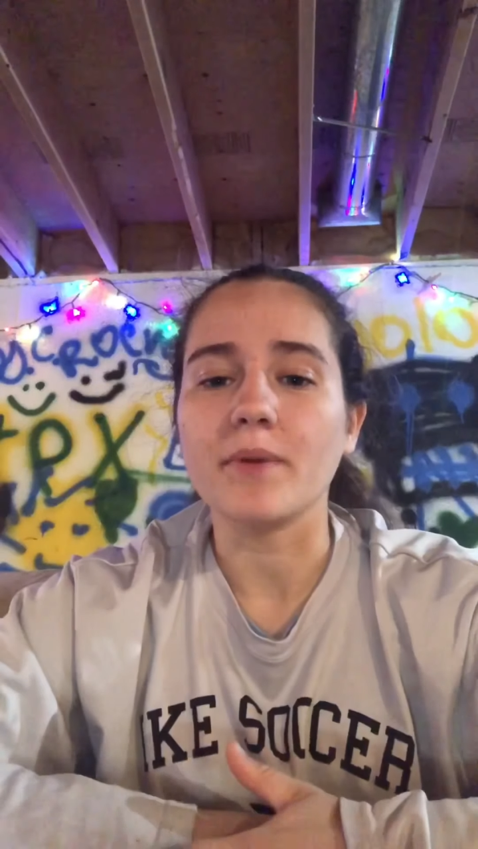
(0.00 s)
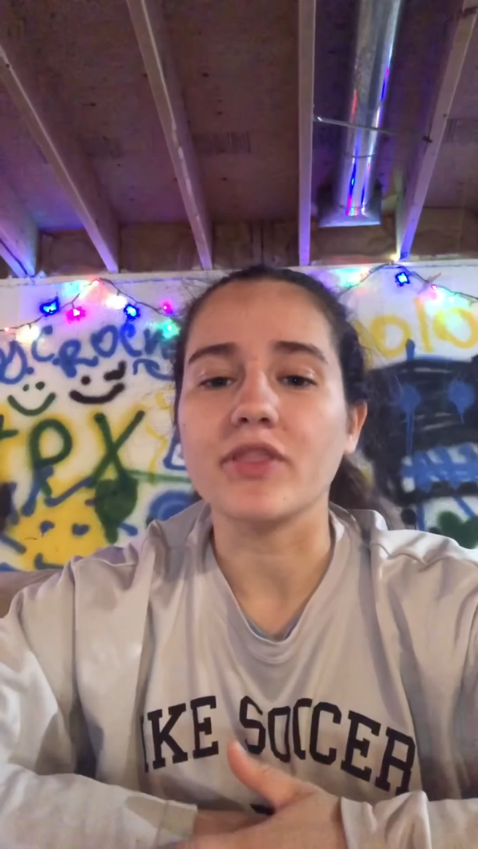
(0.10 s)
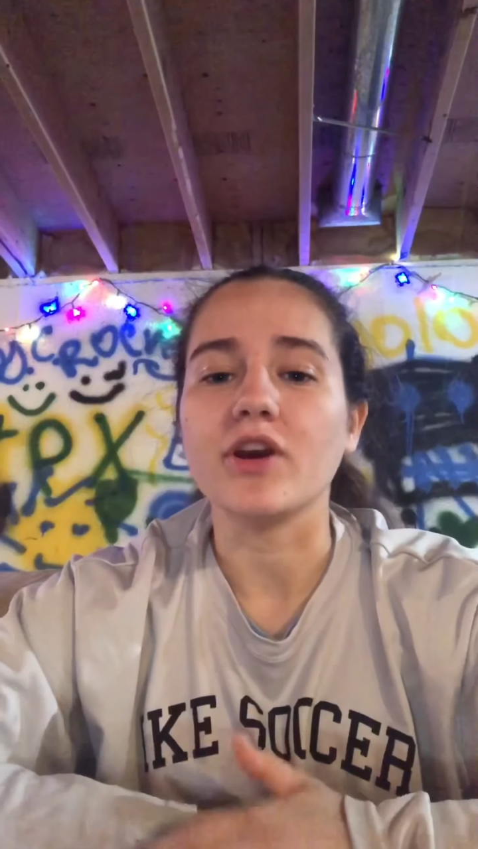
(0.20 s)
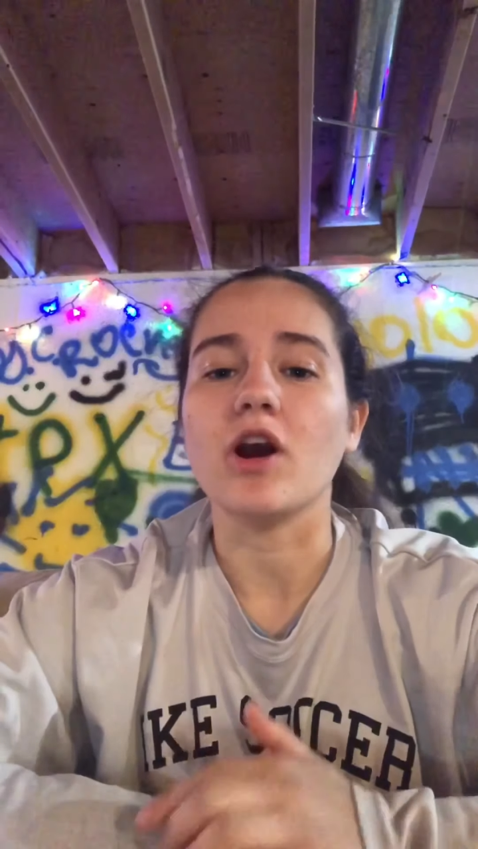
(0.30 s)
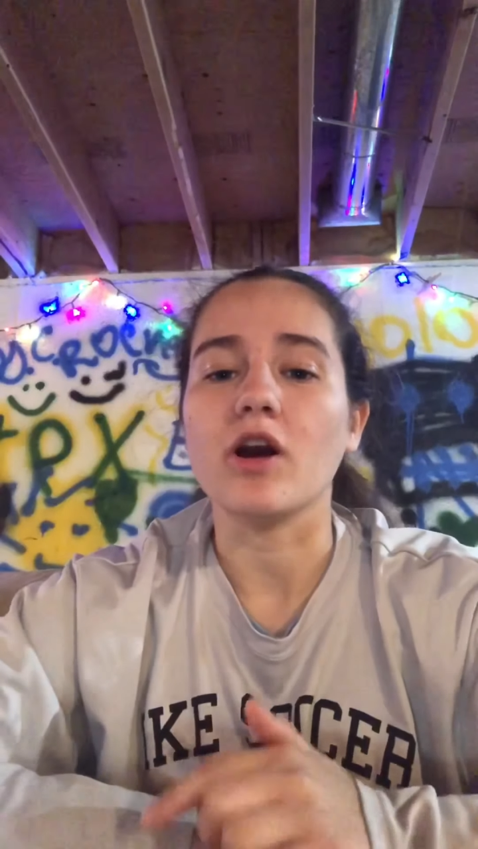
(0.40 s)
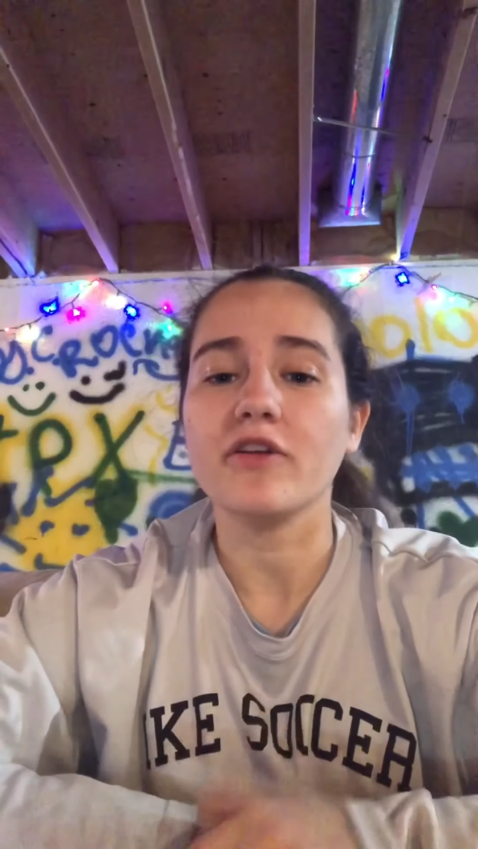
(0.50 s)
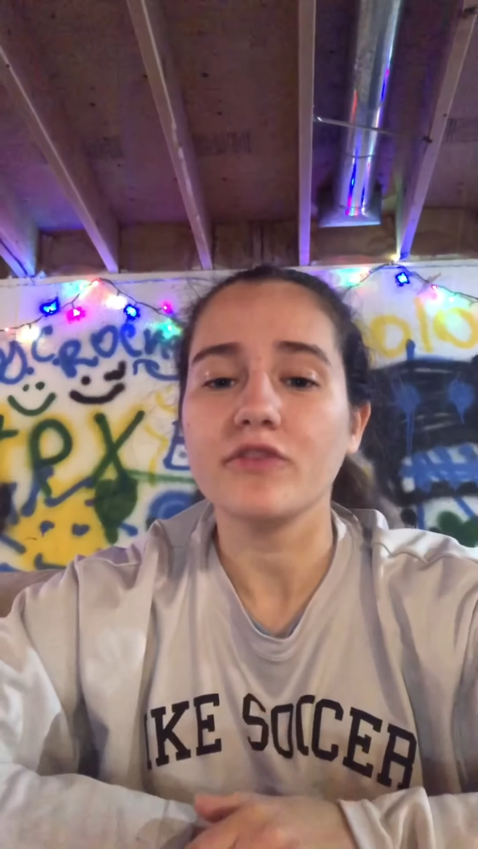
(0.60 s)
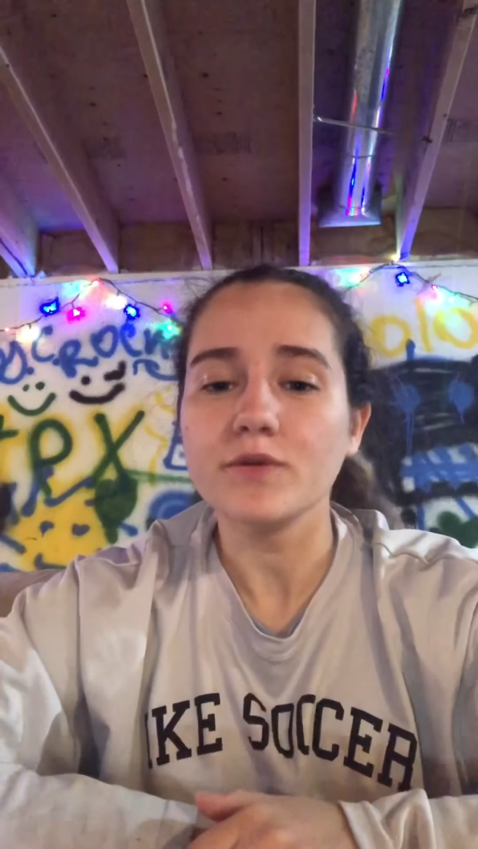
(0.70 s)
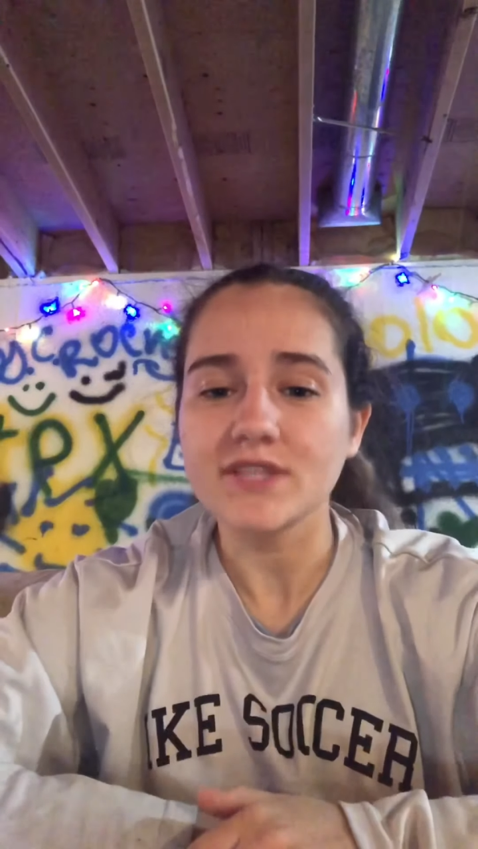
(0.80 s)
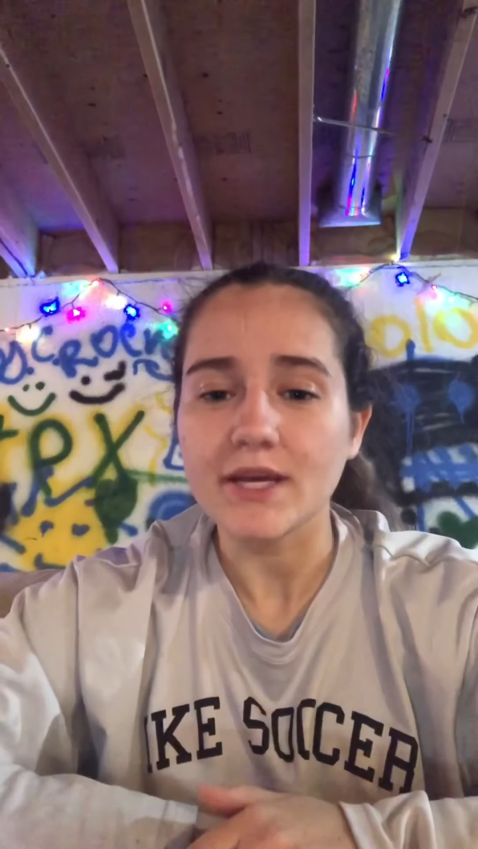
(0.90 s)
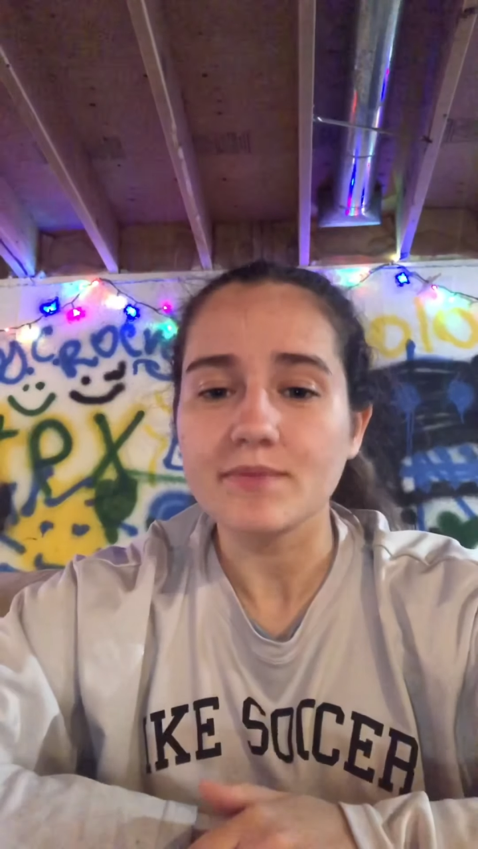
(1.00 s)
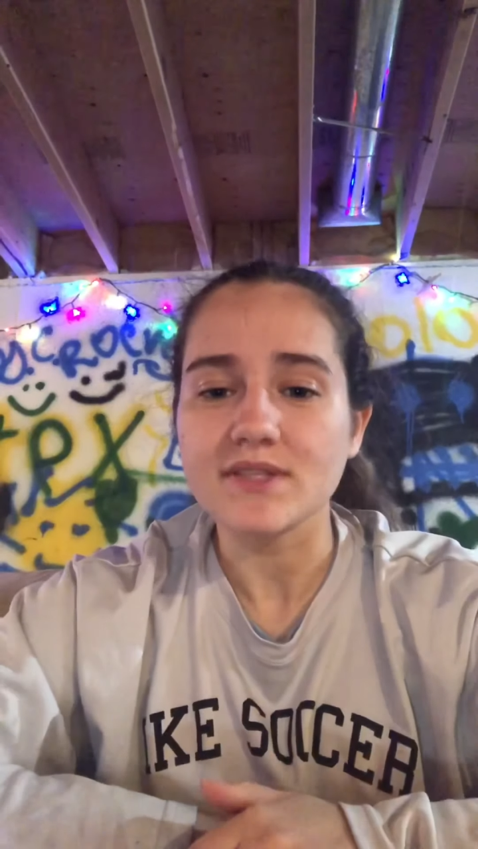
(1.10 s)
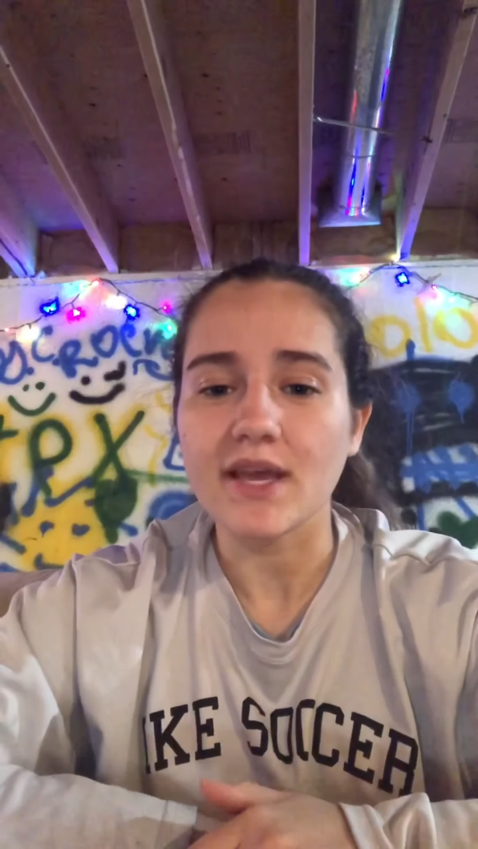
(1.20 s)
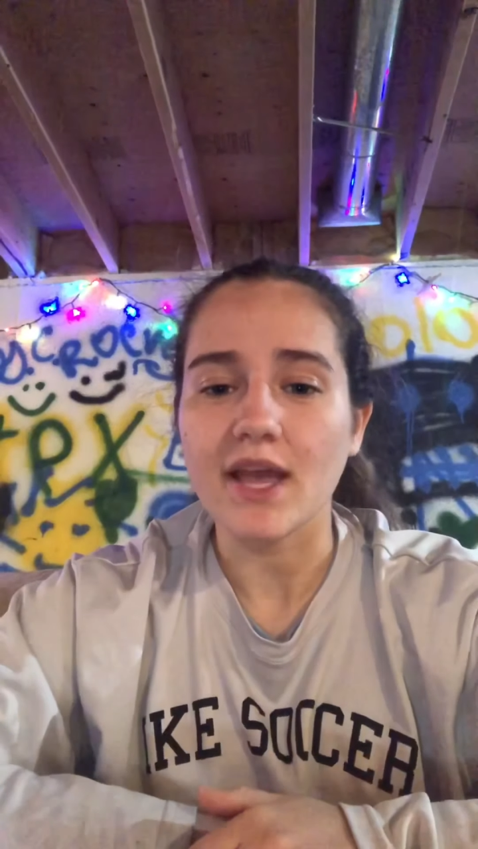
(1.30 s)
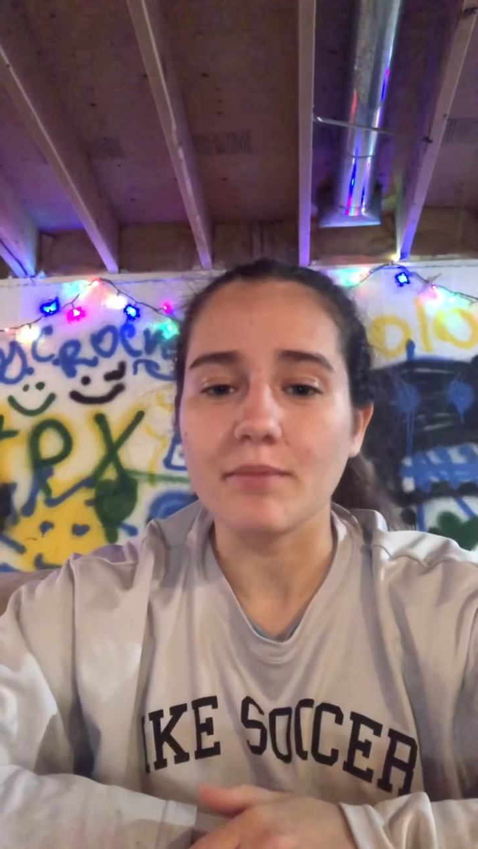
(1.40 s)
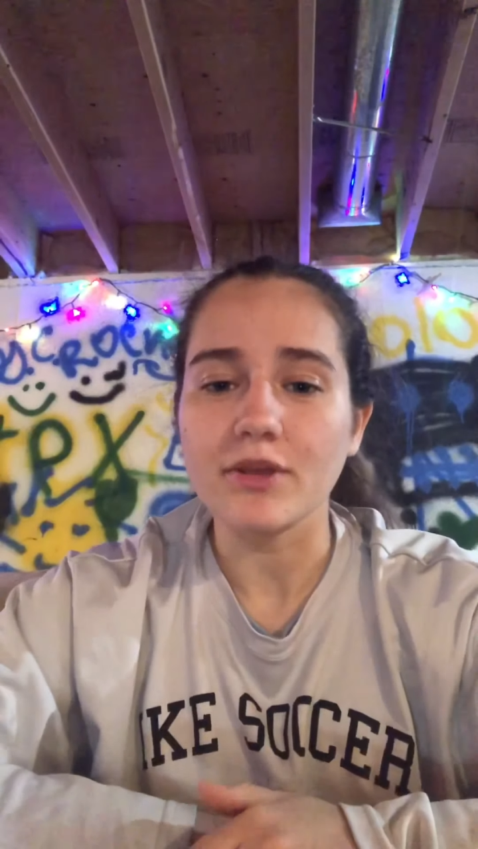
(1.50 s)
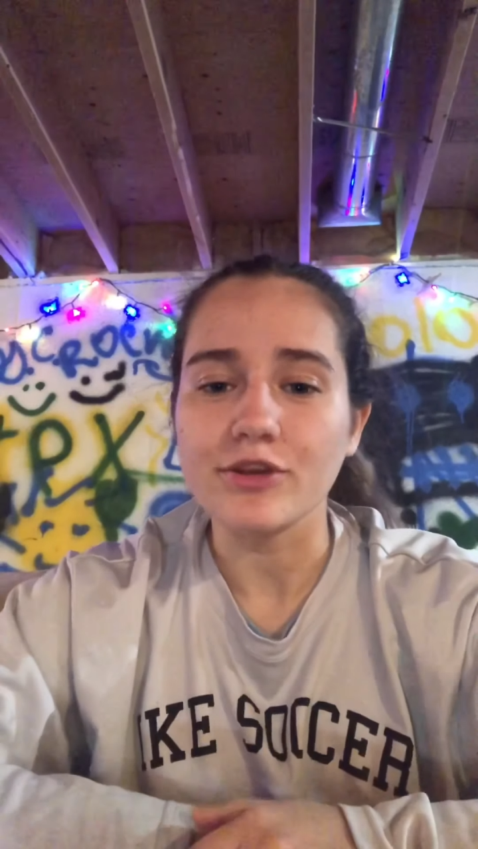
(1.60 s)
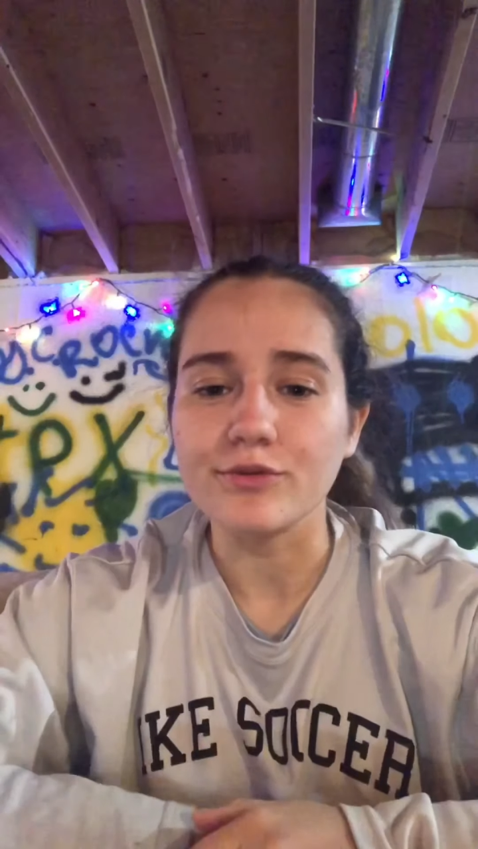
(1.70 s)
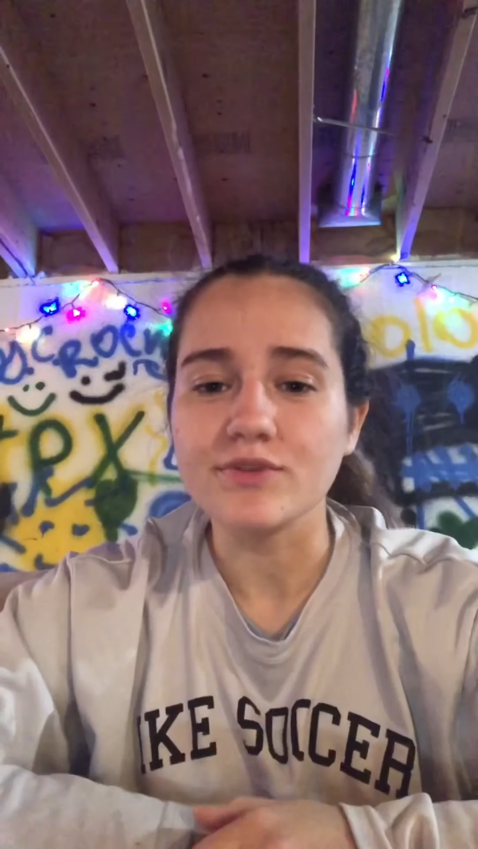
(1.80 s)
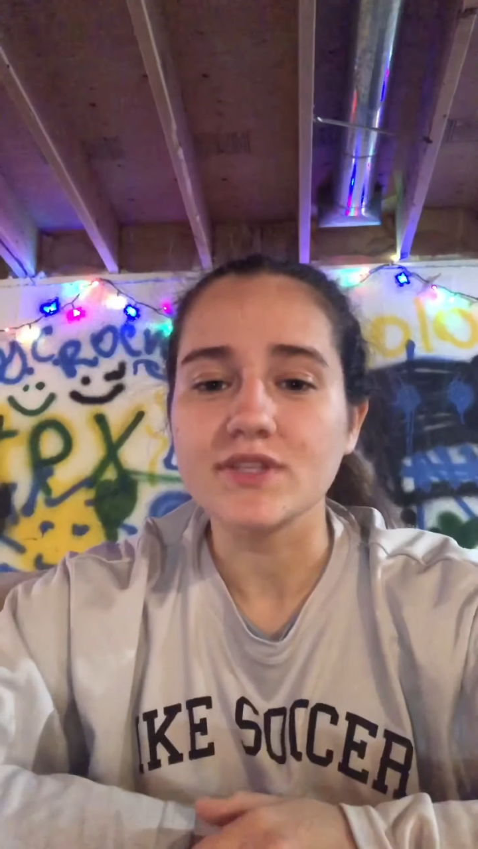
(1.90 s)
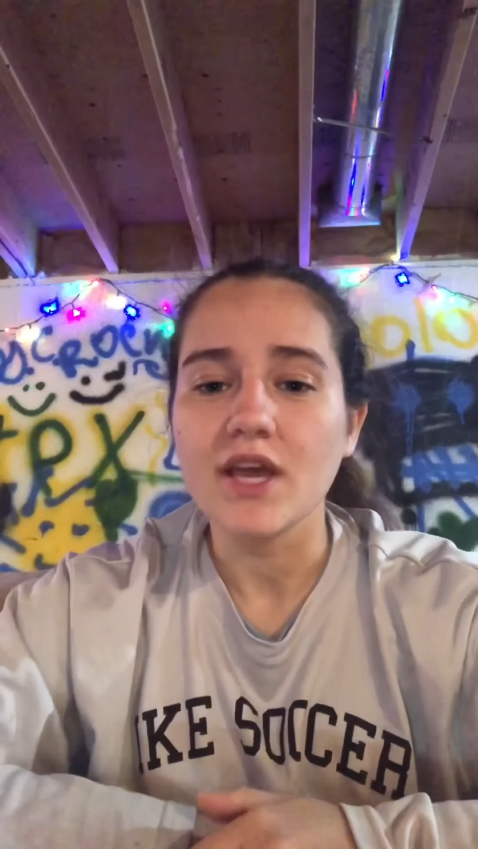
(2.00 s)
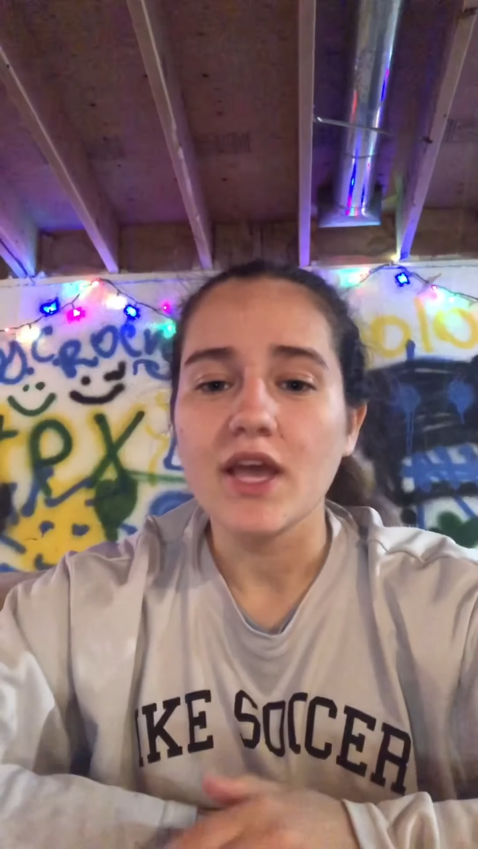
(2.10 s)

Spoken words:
but there are a few tips that can be used